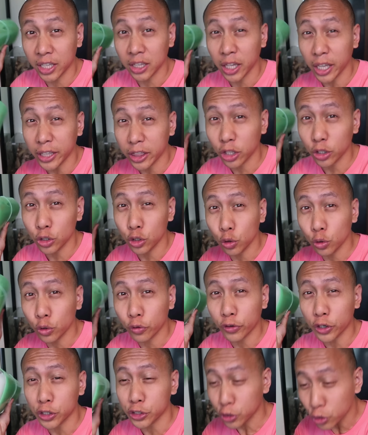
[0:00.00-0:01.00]
and let the
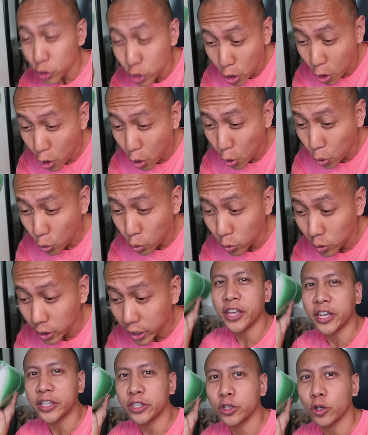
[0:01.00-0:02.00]
universe know
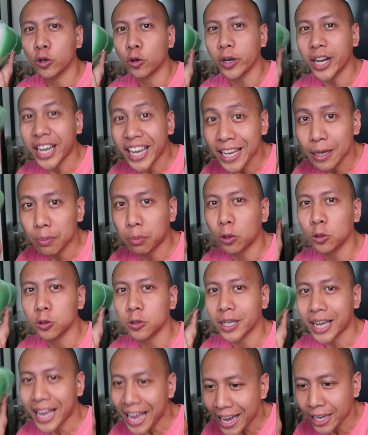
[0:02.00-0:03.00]
that you're able
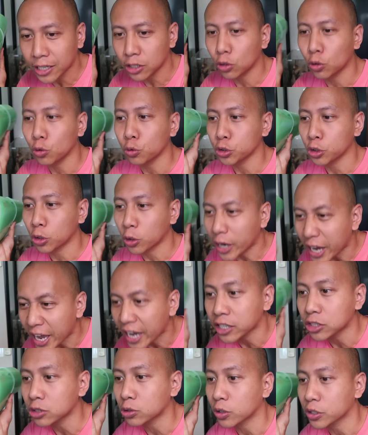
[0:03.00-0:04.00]
to handle your
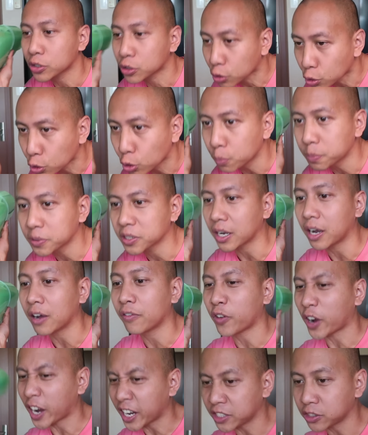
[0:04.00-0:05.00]
extra scoops
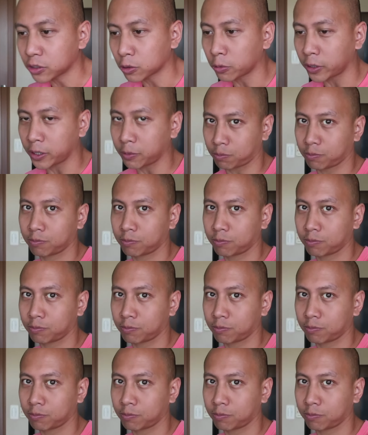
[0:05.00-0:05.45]
of ice cream.